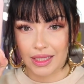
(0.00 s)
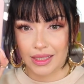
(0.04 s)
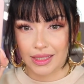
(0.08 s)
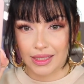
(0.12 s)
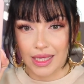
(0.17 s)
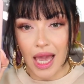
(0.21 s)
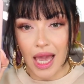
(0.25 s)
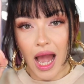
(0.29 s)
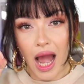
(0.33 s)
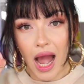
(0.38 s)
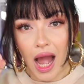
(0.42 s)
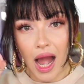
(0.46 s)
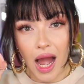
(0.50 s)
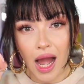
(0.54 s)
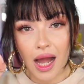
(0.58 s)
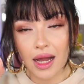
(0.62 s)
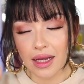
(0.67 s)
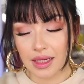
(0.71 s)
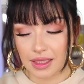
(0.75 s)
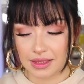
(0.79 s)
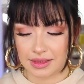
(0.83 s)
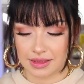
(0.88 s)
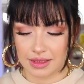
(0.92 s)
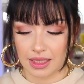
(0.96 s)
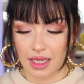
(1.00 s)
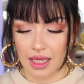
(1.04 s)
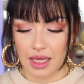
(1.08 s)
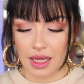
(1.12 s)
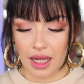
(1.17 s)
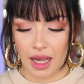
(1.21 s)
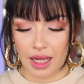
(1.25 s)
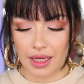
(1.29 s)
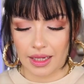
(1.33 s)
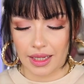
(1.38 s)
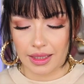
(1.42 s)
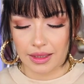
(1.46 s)
yeah, because
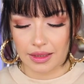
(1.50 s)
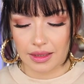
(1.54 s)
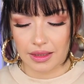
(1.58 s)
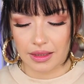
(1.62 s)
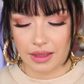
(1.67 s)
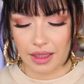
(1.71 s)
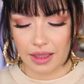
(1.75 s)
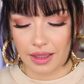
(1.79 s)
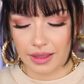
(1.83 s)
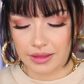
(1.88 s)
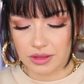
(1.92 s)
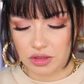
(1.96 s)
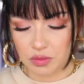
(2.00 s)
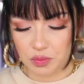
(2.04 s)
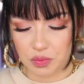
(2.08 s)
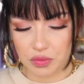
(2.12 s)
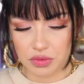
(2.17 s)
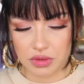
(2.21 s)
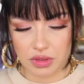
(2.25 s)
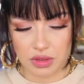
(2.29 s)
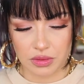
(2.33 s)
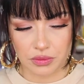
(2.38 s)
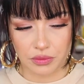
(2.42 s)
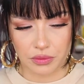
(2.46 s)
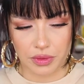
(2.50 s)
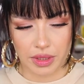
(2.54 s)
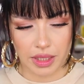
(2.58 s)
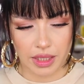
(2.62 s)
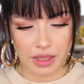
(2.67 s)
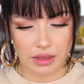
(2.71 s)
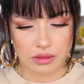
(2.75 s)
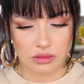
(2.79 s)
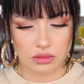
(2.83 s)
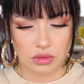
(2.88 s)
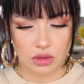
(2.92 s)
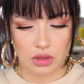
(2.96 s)
I like to put
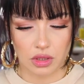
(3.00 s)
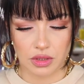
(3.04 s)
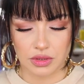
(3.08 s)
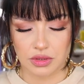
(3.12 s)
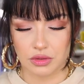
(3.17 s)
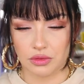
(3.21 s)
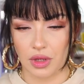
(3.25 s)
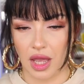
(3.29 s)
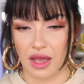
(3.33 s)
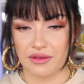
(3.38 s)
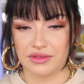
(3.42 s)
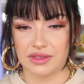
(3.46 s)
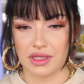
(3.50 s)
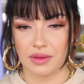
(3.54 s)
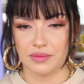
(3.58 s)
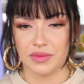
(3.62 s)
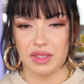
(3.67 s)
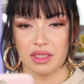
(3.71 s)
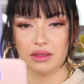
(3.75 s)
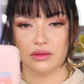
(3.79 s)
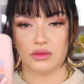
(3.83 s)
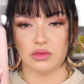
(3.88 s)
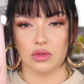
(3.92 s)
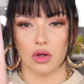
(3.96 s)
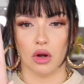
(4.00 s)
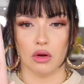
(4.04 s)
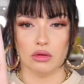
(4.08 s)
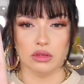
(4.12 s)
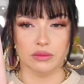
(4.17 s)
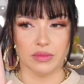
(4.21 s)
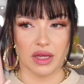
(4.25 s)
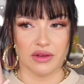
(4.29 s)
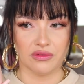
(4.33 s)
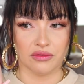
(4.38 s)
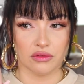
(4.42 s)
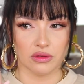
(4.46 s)
rings or to have something to hold
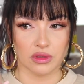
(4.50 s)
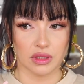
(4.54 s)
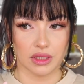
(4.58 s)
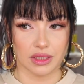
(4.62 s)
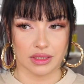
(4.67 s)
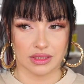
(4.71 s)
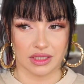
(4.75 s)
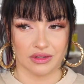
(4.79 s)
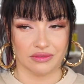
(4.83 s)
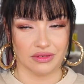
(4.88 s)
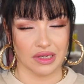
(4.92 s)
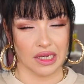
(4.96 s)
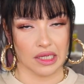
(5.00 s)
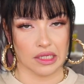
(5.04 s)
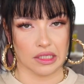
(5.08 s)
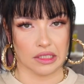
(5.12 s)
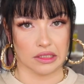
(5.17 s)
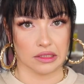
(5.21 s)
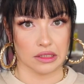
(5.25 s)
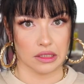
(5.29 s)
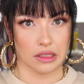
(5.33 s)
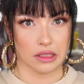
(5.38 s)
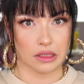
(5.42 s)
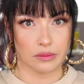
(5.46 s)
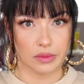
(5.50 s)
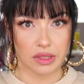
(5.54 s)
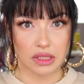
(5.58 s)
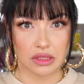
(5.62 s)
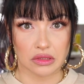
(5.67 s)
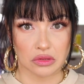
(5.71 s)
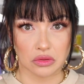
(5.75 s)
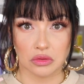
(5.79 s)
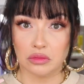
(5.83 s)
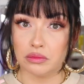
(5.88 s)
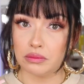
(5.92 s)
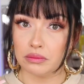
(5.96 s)
my phone, because I feel like it's a little bit
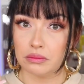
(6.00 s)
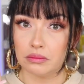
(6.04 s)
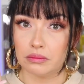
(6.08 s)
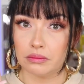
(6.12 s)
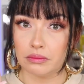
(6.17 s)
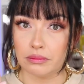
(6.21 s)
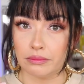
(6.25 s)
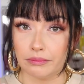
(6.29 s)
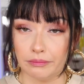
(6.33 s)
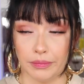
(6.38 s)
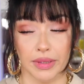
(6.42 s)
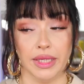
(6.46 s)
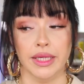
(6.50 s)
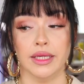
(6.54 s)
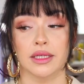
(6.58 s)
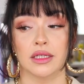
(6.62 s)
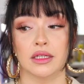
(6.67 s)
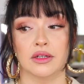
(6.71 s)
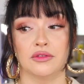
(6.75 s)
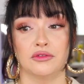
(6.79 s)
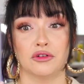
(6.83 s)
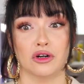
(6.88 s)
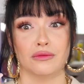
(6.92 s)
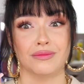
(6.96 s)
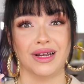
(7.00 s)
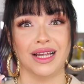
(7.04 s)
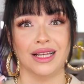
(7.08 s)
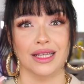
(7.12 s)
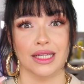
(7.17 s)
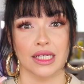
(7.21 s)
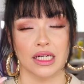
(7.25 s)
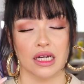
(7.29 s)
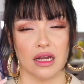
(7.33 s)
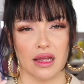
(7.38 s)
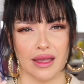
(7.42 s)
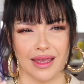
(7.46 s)
too big for my little